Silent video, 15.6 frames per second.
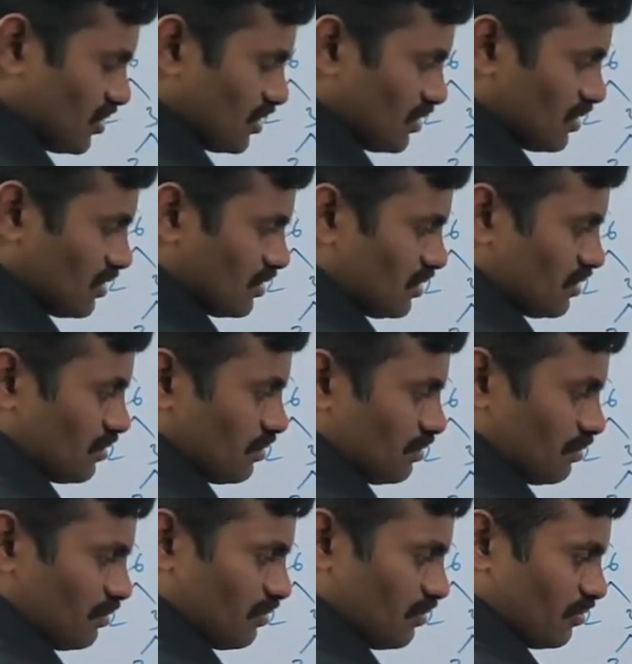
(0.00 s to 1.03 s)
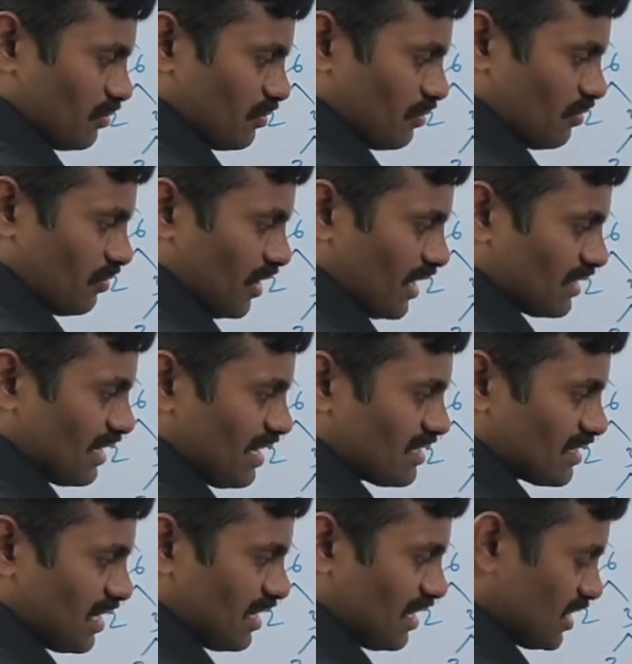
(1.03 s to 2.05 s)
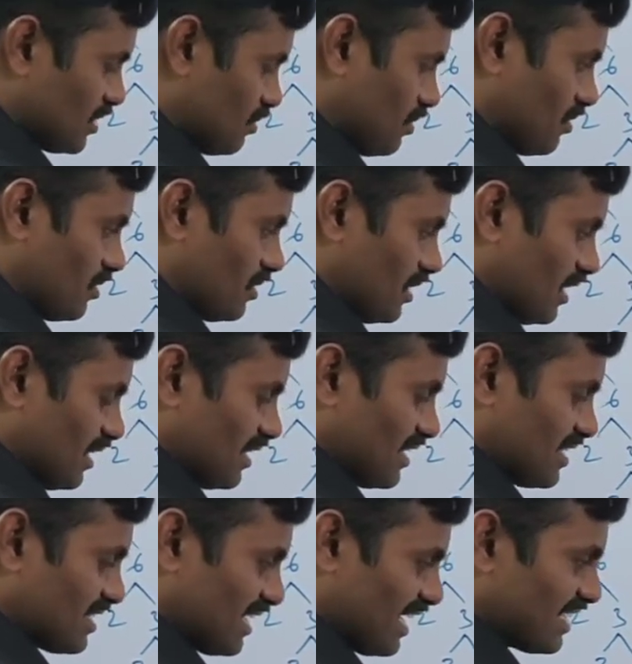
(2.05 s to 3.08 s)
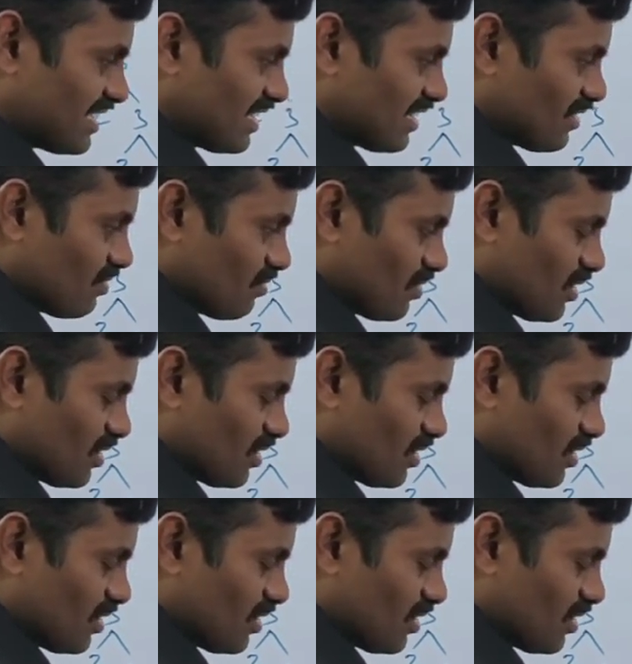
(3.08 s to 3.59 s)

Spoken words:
power, which factor has greatest power? In this